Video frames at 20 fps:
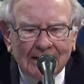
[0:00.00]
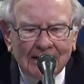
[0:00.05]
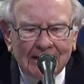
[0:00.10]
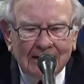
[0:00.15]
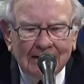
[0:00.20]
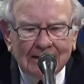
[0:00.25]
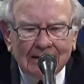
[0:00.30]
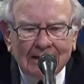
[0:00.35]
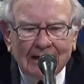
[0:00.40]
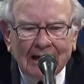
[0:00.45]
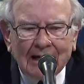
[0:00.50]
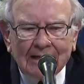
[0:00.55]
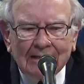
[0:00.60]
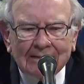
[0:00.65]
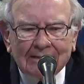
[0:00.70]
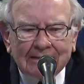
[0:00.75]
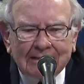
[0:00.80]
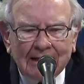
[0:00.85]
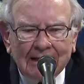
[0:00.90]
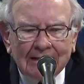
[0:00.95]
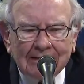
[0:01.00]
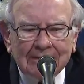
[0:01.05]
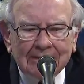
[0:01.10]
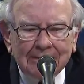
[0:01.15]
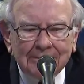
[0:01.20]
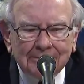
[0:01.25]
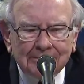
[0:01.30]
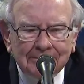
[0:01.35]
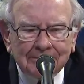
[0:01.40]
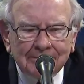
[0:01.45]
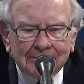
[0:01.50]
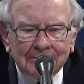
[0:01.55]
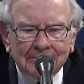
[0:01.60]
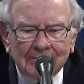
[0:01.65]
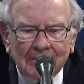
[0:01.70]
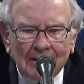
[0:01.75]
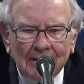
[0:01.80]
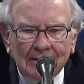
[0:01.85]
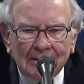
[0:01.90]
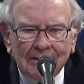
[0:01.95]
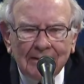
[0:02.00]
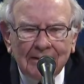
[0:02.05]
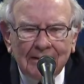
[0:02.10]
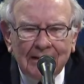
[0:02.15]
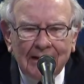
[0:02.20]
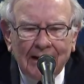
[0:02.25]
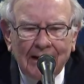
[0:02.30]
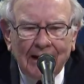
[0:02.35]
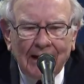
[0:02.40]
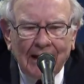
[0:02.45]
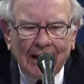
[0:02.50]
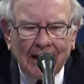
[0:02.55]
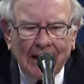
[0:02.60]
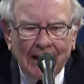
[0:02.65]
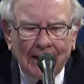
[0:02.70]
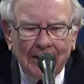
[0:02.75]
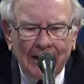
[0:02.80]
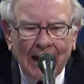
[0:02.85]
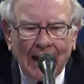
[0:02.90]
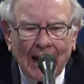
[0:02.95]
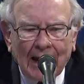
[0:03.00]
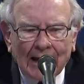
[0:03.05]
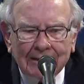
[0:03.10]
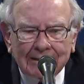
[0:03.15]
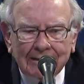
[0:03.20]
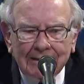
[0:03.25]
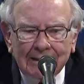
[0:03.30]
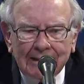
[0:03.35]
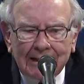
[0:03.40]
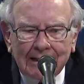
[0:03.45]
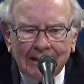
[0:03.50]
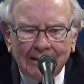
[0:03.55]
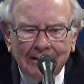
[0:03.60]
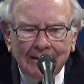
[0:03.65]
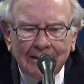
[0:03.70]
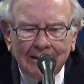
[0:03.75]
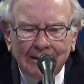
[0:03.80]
in the United States, and actually,